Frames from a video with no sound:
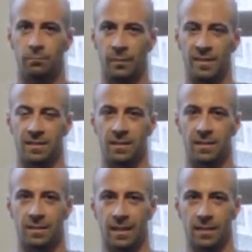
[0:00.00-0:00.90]

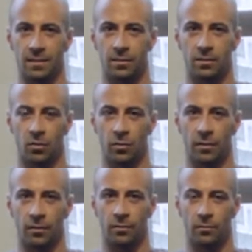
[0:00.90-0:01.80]
business that is
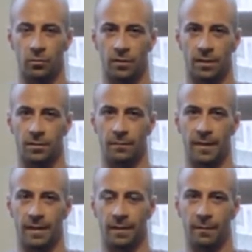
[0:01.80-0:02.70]
going through such a
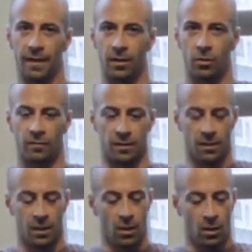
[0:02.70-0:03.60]
big makeover.